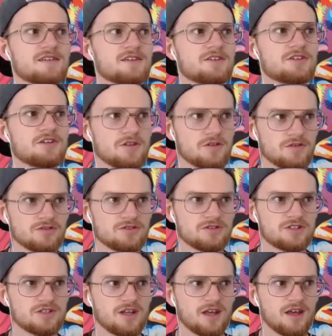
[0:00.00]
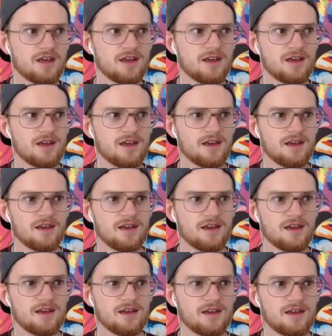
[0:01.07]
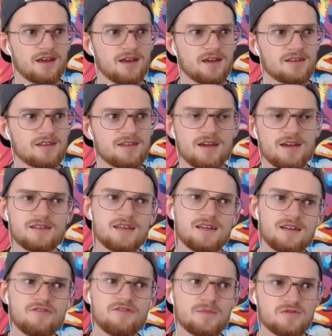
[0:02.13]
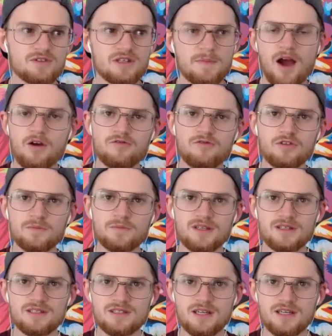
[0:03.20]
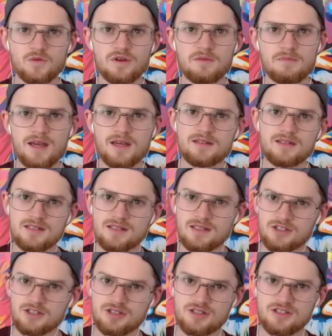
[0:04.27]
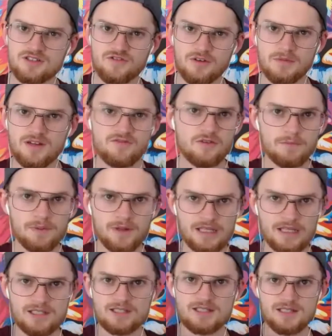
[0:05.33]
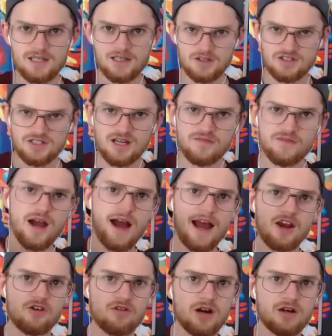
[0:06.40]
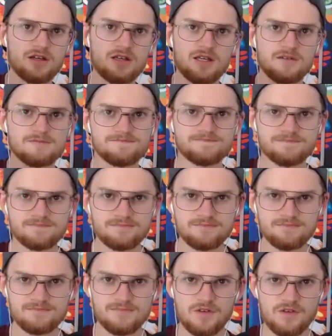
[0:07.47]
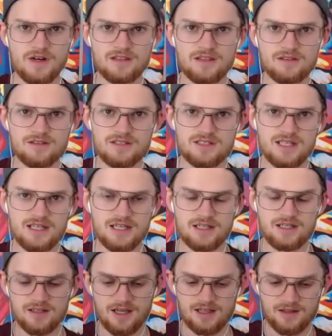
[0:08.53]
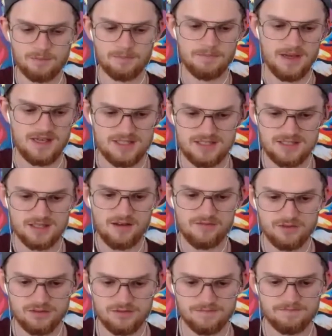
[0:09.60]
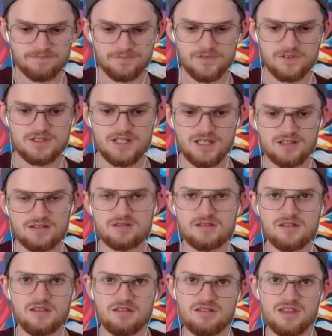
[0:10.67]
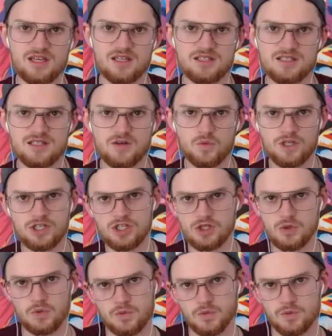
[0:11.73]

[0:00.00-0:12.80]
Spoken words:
huge. The identity frame is really powerful because like we make decisions from different places. Like there's kind of a hierarchy, right? There's like at the base level, there's like the things that we do.